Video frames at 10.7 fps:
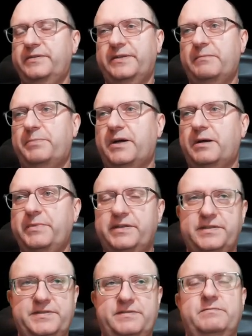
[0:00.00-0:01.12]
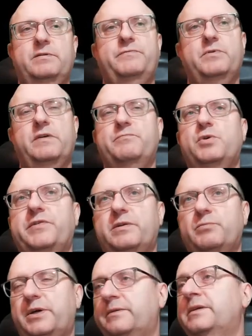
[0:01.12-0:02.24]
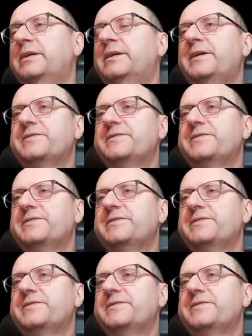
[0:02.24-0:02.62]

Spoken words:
then parameters, if you have more than one,